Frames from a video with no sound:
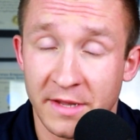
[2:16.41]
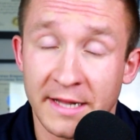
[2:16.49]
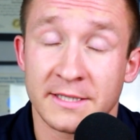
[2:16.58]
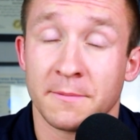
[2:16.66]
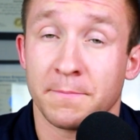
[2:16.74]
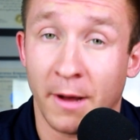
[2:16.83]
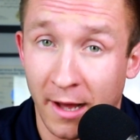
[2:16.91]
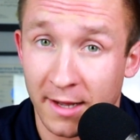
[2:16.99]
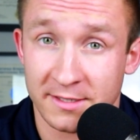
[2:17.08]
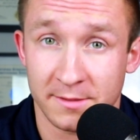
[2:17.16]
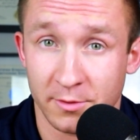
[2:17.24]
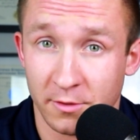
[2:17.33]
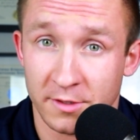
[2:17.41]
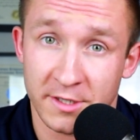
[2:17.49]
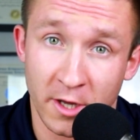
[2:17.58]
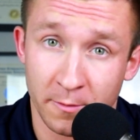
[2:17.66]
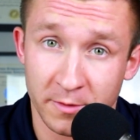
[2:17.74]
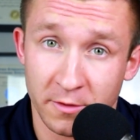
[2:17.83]
it's impossible to
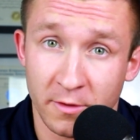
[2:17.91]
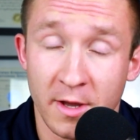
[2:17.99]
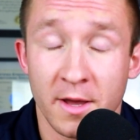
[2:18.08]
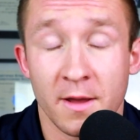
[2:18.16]
help you